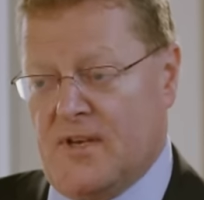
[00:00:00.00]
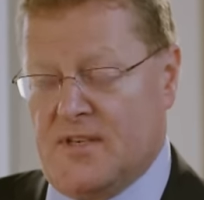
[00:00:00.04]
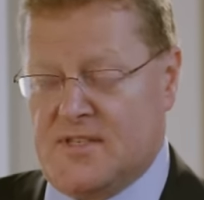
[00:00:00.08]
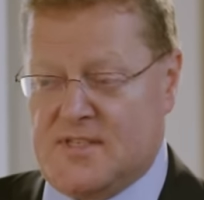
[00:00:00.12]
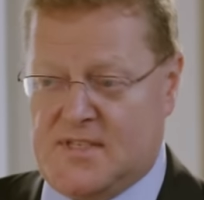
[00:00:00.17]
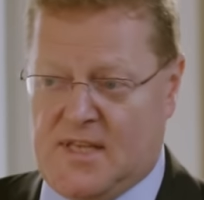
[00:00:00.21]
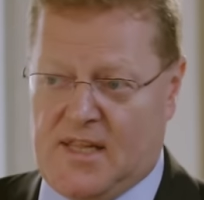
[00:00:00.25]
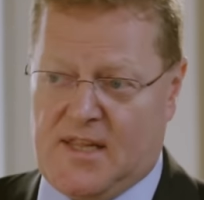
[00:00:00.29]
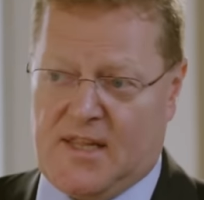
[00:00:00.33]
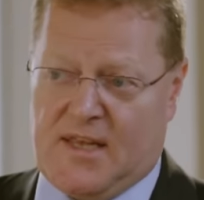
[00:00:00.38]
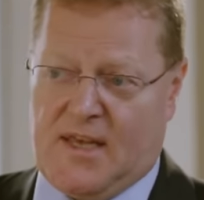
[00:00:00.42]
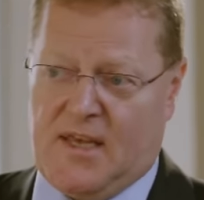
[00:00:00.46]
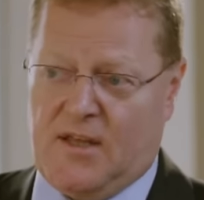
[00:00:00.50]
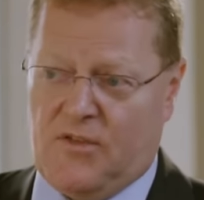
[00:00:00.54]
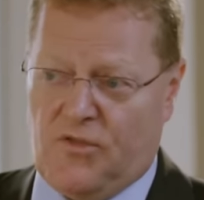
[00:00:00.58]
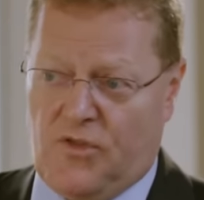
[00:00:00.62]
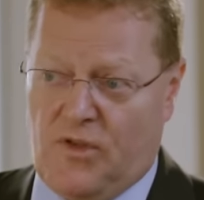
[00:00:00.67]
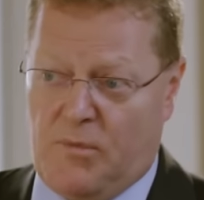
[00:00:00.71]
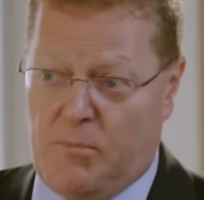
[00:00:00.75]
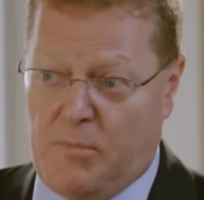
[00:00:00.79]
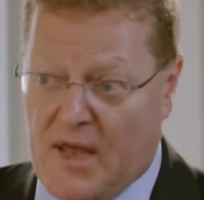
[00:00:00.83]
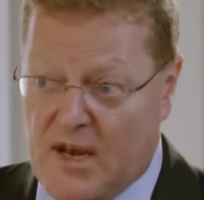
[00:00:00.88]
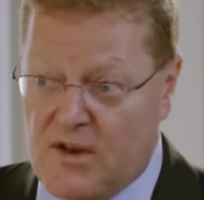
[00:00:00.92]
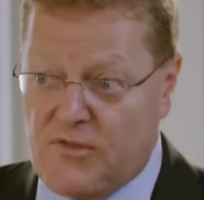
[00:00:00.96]
selling
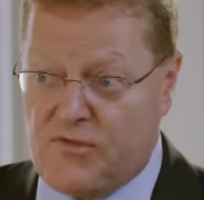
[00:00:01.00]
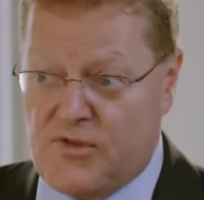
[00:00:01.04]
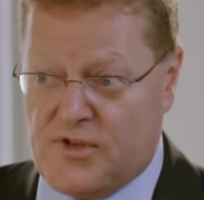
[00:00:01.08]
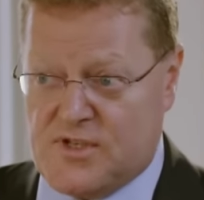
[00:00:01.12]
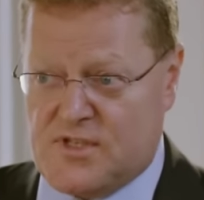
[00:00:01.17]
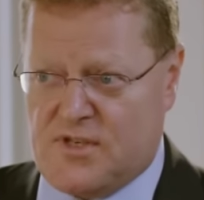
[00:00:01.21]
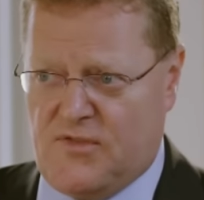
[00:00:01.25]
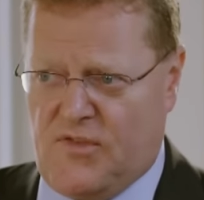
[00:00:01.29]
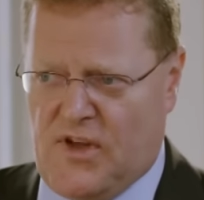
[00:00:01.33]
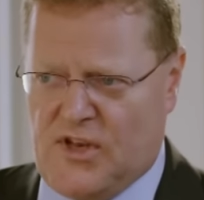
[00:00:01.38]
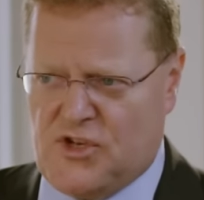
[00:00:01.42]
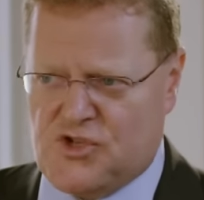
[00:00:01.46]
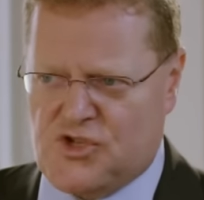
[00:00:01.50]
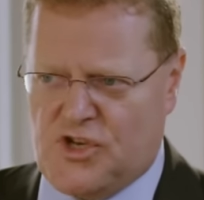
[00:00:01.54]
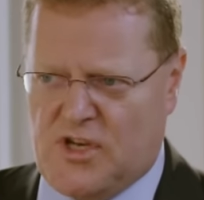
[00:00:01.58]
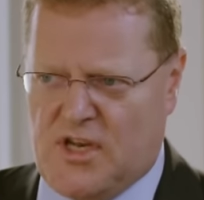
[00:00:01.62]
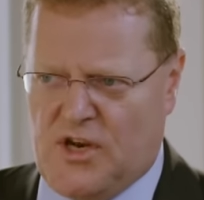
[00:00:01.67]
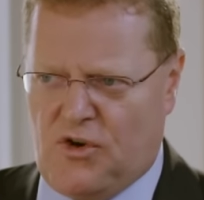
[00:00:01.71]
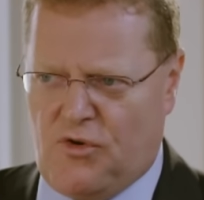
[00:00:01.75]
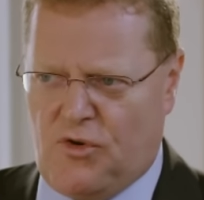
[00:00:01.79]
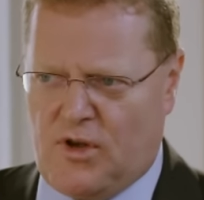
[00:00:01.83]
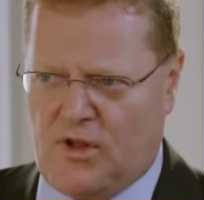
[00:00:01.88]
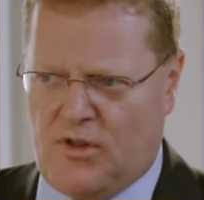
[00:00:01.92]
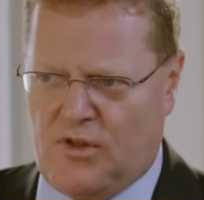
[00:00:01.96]
the benefits of
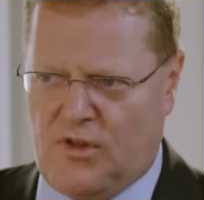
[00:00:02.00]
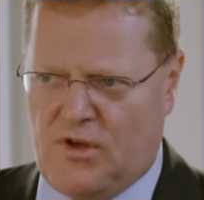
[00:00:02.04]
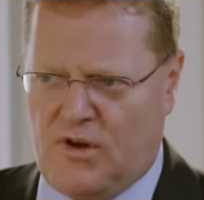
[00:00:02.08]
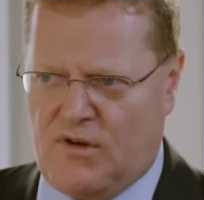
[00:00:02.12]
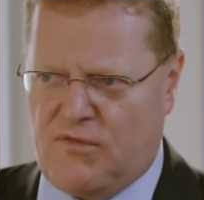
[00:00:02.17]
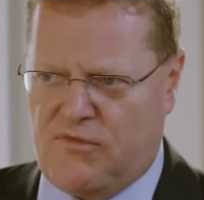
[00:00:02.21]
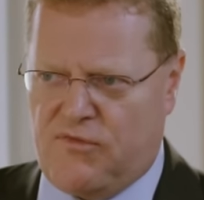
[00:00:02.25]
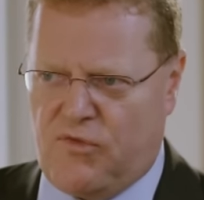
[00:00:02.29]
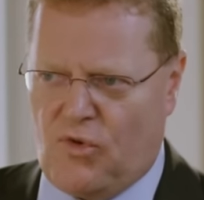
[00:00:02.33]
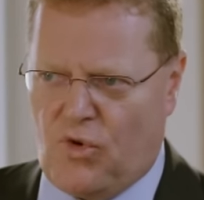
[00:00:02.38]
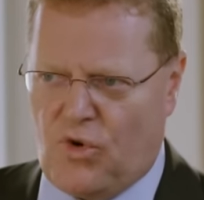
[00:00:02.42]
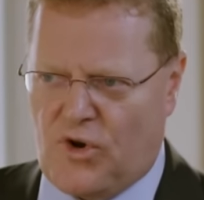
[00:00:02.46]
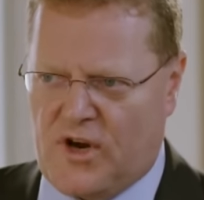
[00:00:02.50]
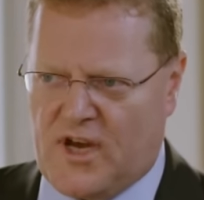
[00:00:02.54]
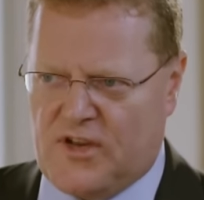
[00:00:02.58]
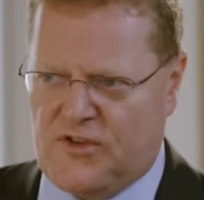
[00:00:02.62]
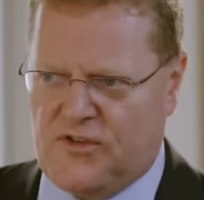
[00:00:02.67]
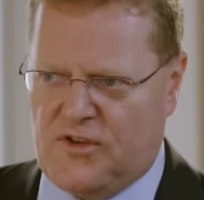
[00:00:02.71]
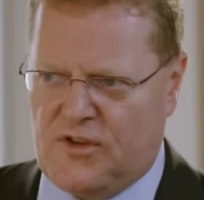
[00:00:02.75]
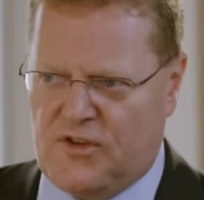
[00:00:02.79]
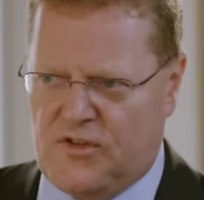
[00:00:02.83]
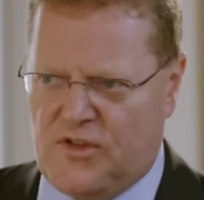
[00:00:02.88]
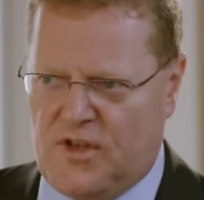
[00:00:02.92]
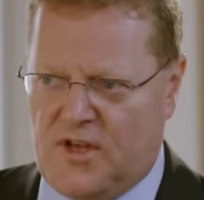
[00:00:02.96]
engineering and therefore
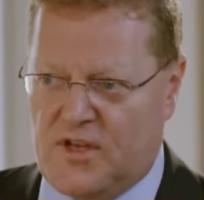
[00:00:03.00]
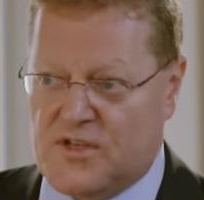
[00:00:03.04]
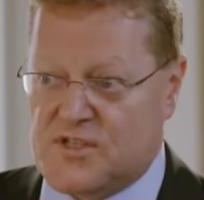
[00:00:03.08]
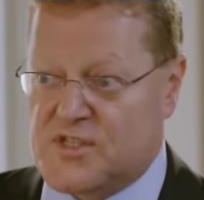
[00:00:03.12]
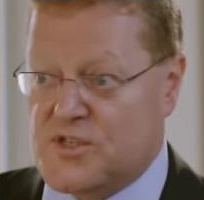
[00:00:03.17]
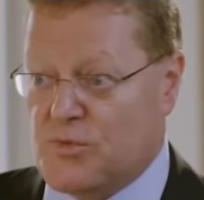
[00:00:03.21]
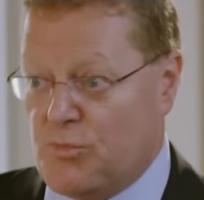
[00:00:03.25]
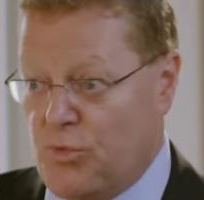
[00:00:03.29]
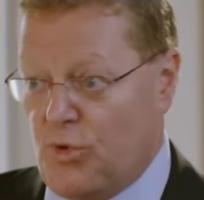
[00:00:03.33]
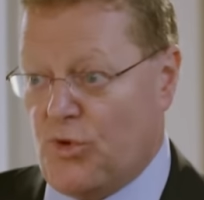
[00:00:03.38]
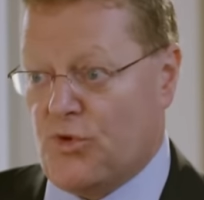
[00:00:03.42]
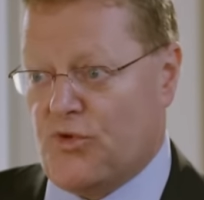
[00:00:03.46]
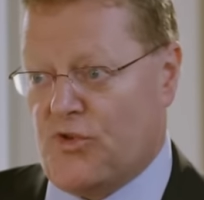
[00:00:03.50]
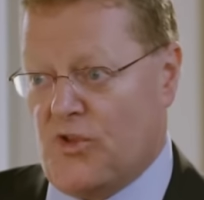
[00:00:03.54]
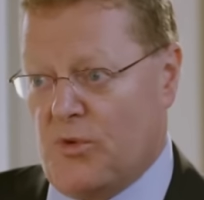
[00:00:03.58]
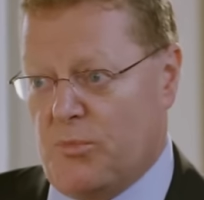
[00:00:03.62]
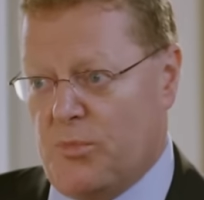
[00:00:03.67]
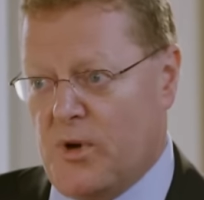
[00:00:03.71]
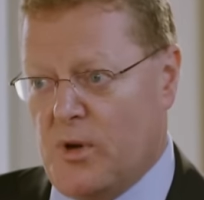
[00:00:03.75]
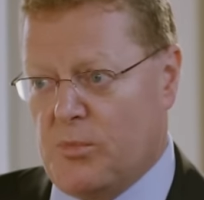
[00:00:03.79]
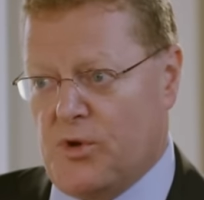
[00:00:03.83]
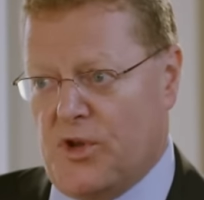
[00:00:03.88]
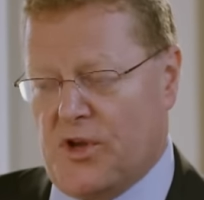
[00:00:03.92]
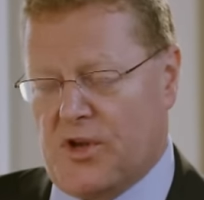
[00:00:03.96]
getting the support of the
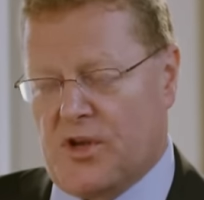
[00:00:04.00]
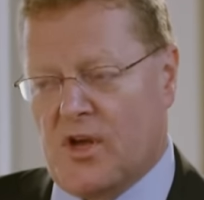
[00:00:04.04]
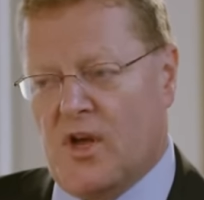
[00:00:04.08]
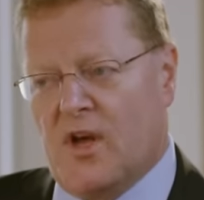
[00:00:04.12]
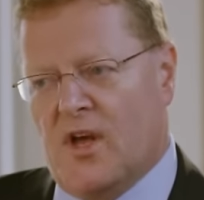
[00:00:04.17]
public,